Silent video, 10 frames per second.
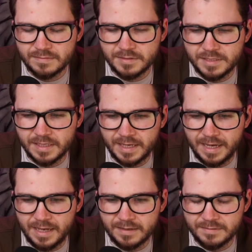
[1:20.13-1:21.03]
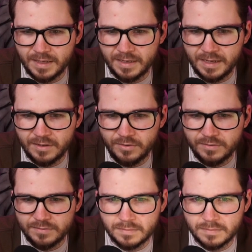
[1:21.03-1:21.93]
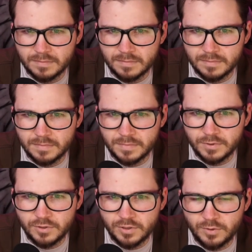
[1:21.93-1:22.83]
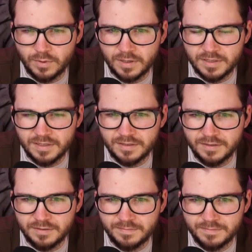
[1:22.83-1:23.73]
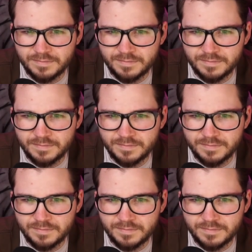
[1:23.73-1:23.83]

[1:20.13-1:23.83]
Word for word: She's a cat. Neko? You shouldn't have walked in, dude.